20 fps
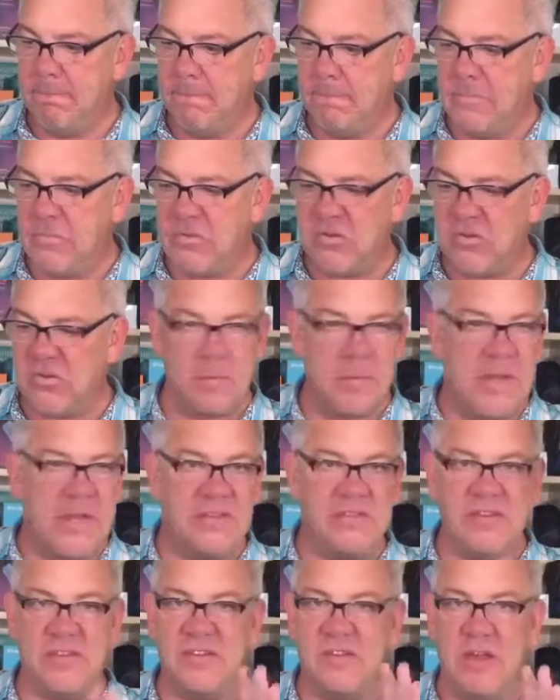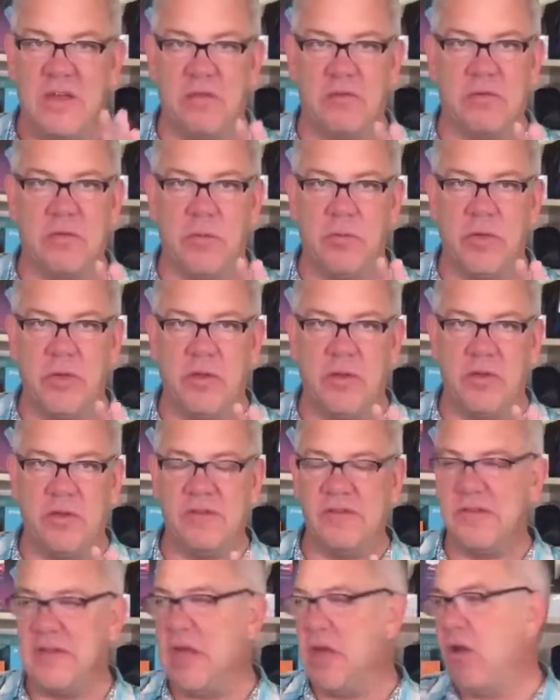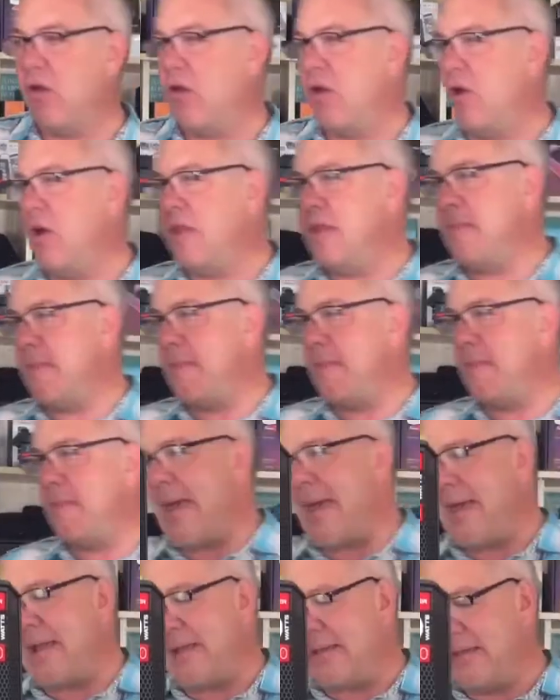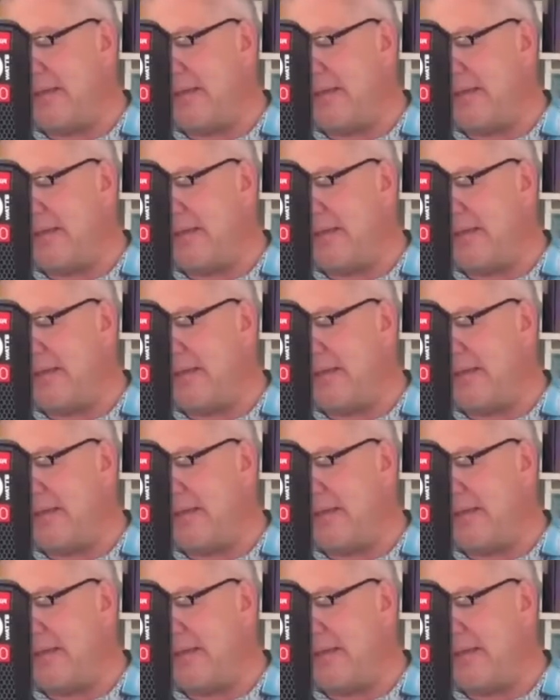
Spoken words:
just amazing sound coming out of this. Now, on the back,